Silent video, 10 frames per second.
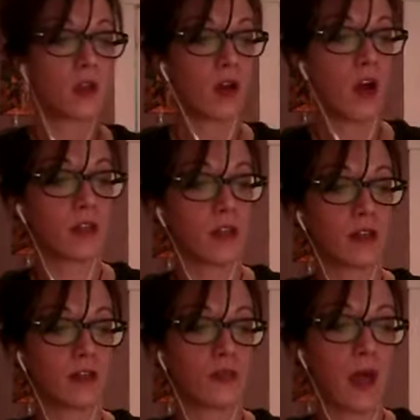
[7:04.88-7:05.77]

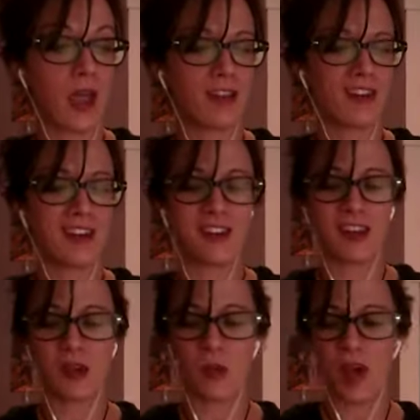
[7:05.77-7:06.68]
Online spying on each
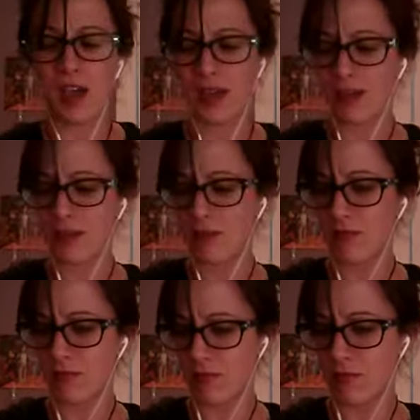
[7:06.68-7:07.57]
other? Why?
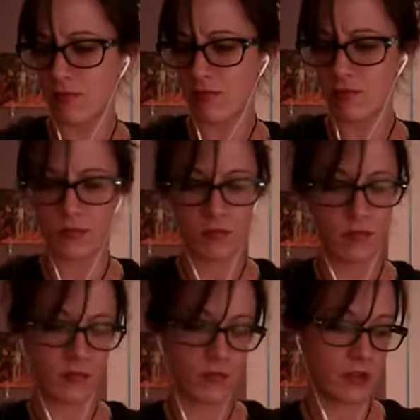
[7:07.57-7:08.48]

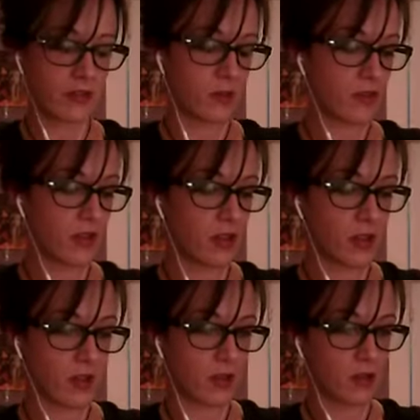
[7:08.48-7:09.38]
This seems like
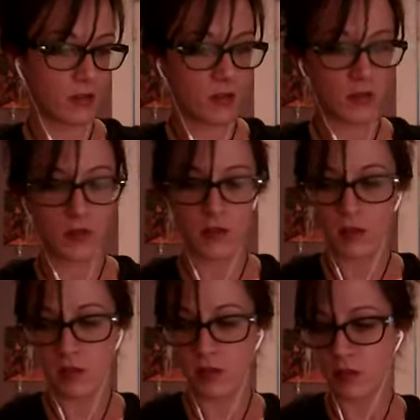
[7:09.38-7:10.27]
a
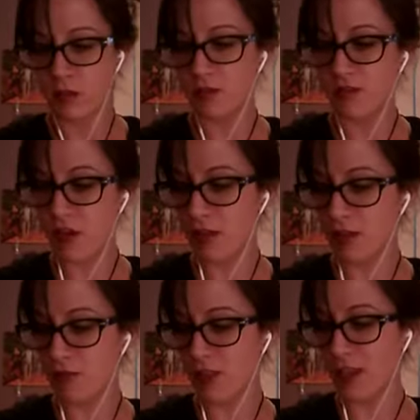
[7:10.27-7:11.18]

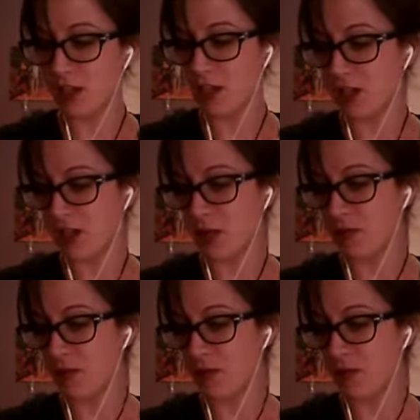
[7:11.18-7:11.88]
solid relationship.